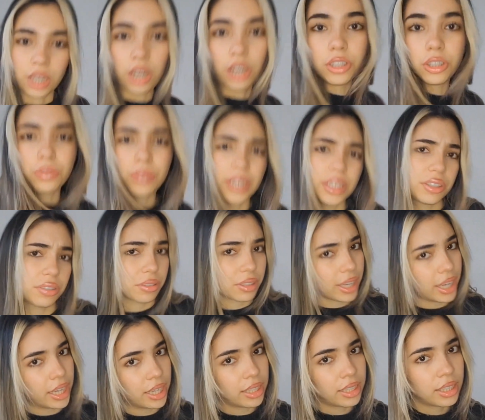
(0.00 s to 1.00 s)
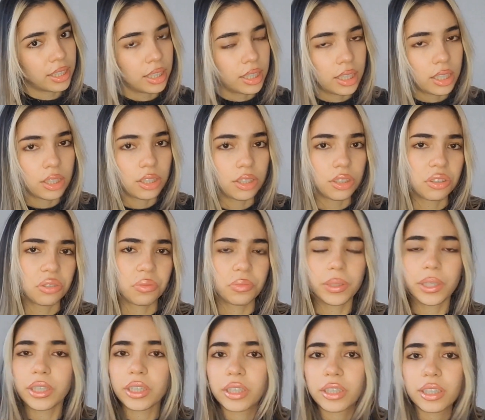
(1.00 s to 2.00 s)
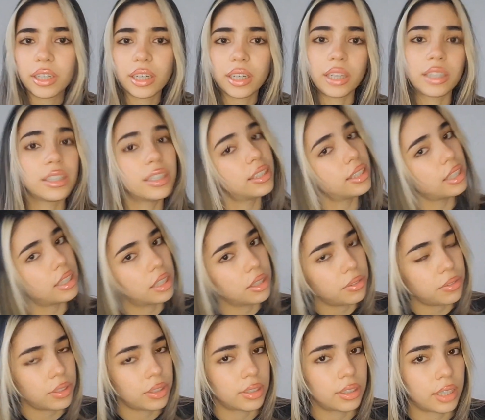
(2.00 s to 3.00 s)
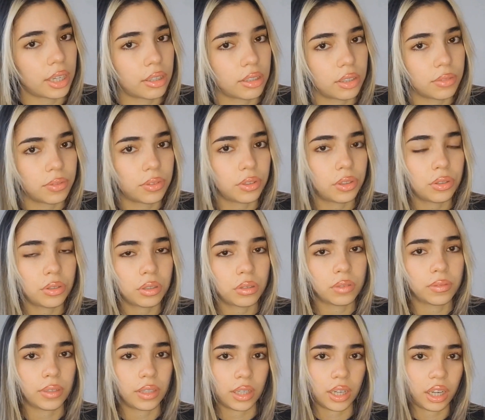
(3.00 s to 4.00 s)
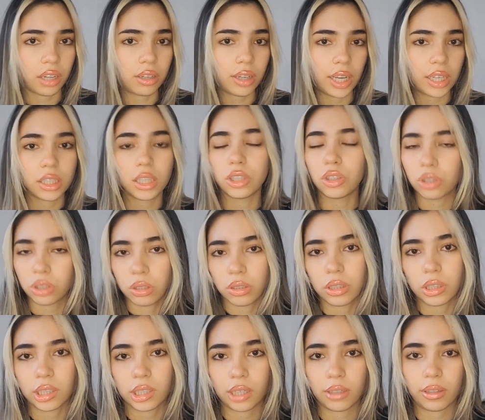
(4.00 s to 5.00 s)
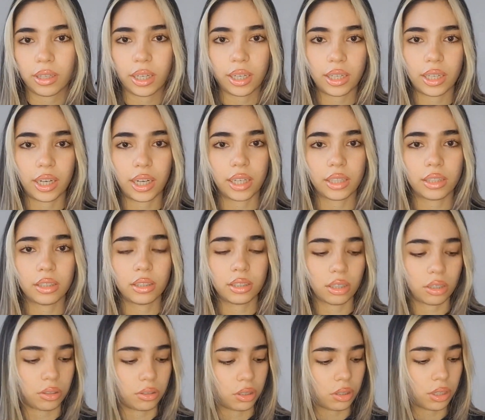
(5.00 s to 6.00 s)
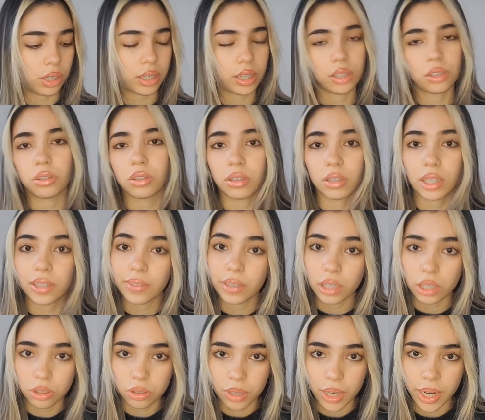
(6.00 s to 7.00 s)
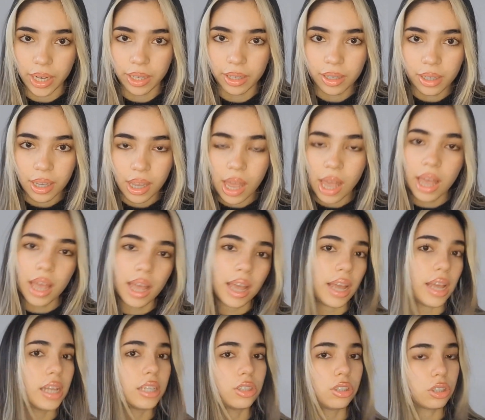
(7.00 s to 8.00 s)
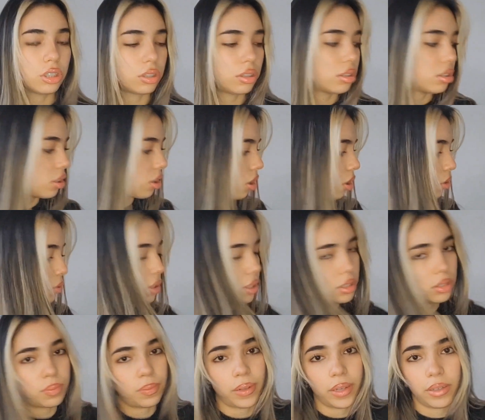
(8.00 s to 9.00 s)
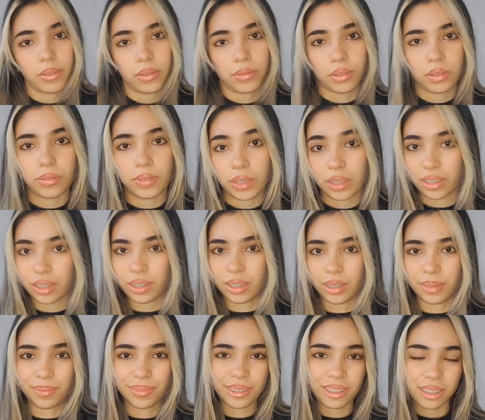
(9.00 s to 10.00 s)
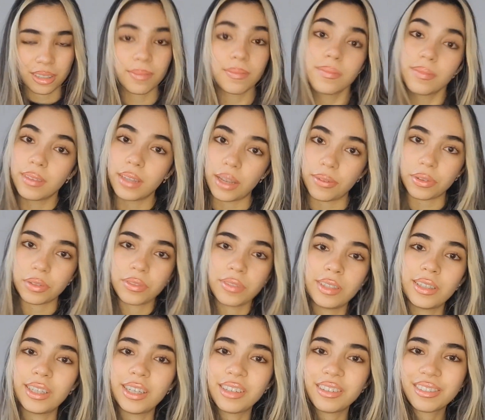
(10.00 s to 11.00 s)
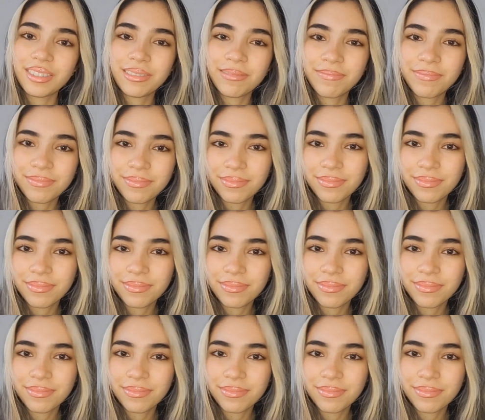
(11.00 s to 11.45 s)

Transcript: Otherwise you get this weird, it's a different sound if you do it with a nail, and it shouldn't sound like that. So I guess you could give it a try and just always play with your fingertips, never with the nails.